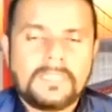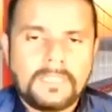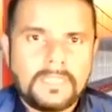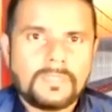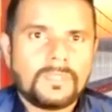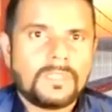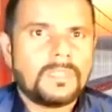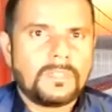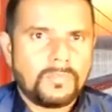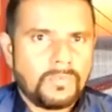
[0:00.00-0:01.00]
is not
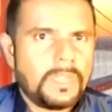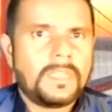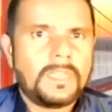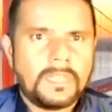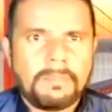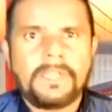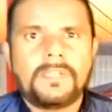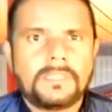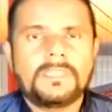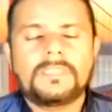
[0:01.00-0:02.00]
really a
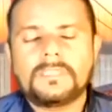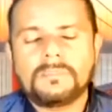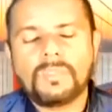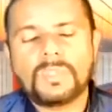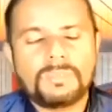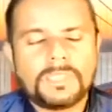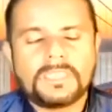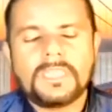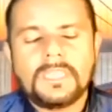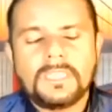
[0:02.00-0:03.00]
meditation. This is more towards
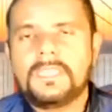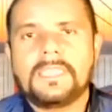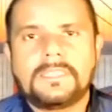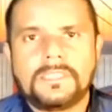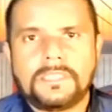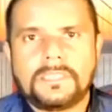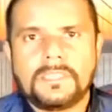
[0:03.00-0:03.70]
relaxation.